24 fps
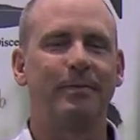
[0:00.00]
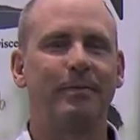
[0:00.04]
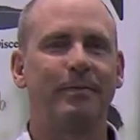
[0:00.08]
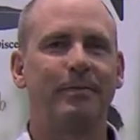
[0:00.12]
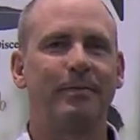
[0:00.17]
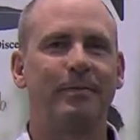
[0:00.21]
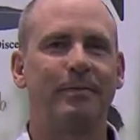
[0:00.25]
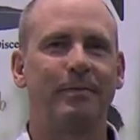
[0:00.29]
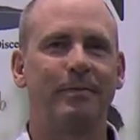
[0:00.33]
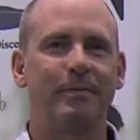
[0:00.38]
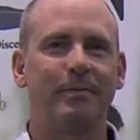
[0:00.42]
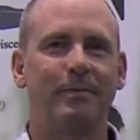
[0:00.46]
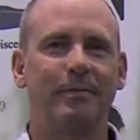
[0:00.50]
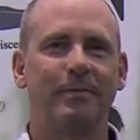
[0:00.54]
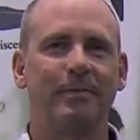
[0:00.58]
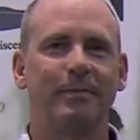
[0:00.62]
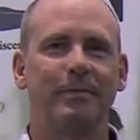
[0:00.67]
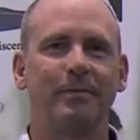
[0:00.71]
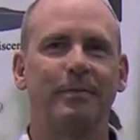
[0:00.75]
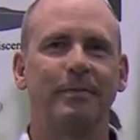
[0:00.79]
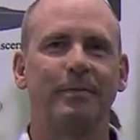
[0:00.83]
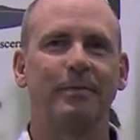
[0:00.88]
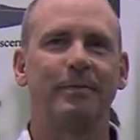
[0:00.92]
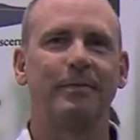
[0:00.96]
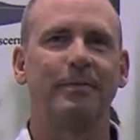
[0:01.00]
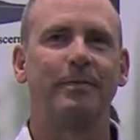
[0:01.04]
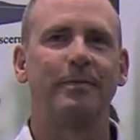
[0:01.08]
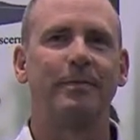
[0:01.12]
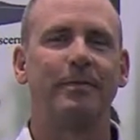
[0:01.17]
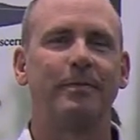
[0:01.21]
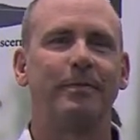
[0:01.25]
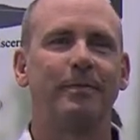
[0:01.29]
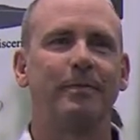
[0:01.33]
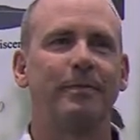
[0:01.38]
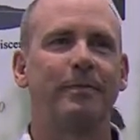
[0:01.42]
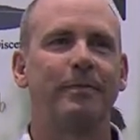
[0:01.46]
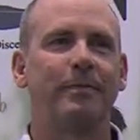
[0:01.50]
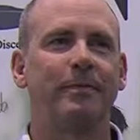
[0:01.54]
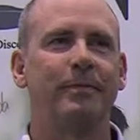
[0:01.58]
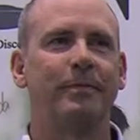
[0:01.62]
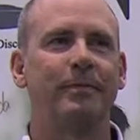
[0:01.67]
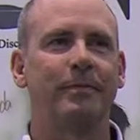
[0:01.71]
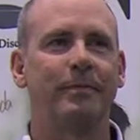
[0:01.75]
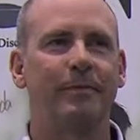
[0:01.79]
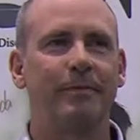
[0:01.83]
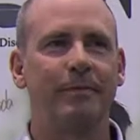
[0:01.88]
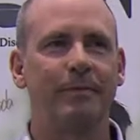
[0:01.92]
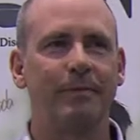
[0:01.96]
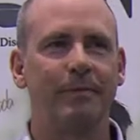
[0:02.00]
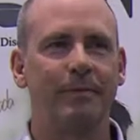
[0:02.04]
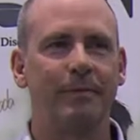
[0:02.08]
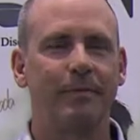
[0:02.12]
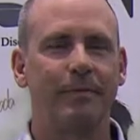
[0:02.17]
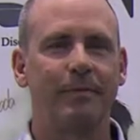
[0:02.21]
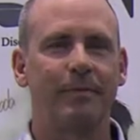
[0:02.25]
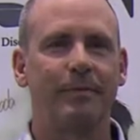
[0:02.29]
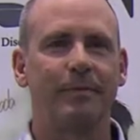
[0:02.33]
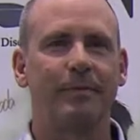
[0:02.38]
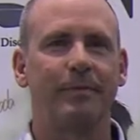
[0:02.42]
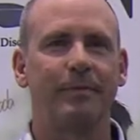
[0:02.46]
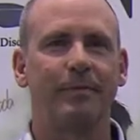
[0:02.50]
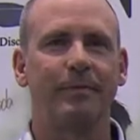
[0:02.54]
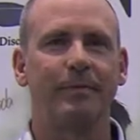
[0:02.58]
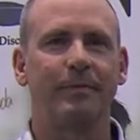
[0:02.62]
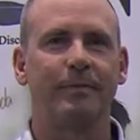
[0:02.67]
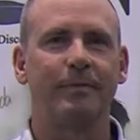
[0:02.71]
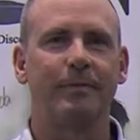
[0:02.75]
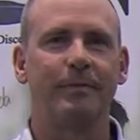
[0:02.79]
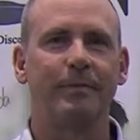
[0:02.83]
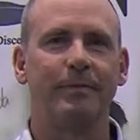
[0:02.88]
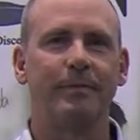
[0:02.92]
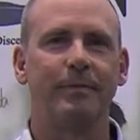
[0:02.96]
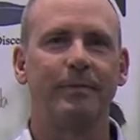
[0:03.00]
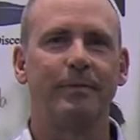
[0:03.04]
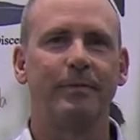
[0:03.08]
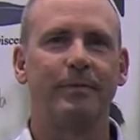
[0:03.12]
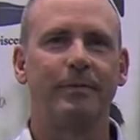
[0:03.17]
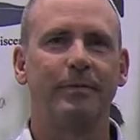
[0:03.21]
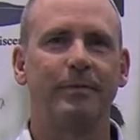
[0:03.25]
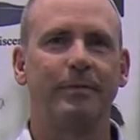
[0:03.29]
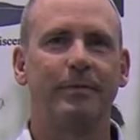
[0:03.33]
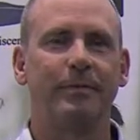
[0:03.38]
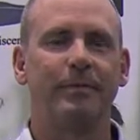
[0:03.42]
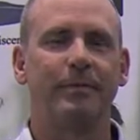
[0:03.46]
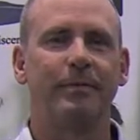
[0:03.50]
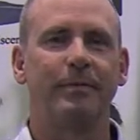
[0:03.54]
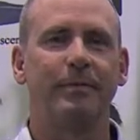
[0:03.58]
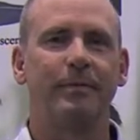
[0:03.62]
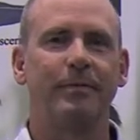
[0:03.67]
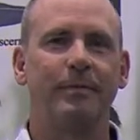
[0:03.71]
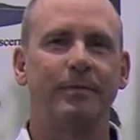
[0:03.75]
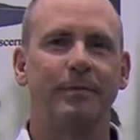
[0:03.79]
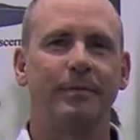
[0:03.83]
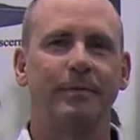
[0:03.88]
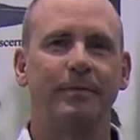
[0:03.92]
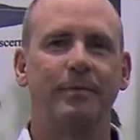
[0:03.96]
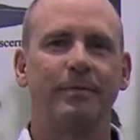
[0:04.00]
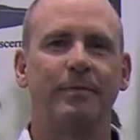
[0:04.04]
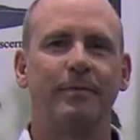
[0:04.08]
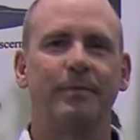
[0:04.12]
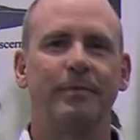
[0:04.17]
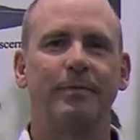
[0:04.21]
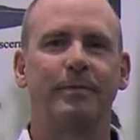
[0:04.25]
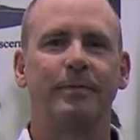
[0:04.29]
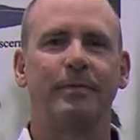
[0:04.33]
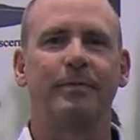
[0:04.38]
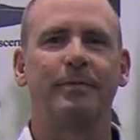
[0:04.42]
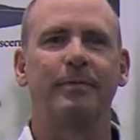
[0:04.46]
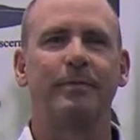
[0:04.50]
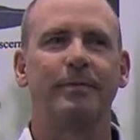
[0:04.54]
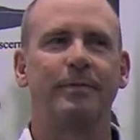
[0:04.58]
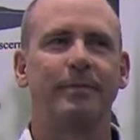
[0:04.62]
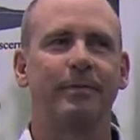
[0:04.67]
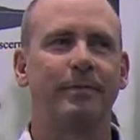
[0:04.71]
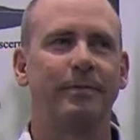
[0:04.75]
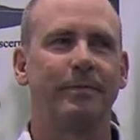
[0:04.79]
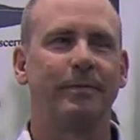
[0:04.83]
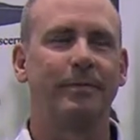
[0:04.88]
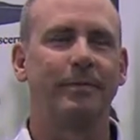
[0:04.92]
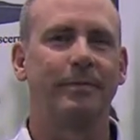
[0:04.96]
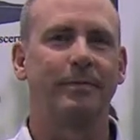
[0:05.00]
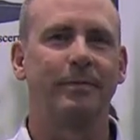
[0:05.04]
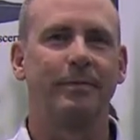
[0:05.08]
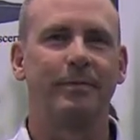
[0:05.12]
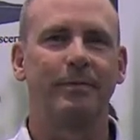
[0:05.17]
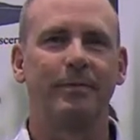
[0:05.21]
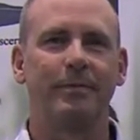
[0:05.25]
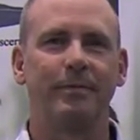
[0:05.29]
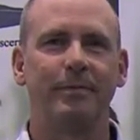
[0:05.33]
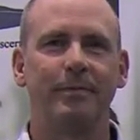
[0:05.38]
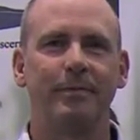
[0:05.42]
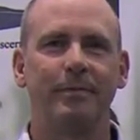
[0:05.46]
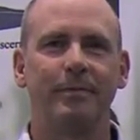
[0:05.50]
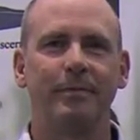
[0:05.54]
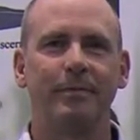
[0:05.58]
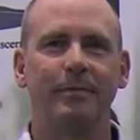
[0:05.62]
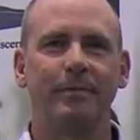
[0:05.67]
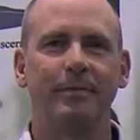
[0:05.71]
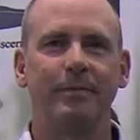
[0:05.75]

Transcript: This person isn't speaking.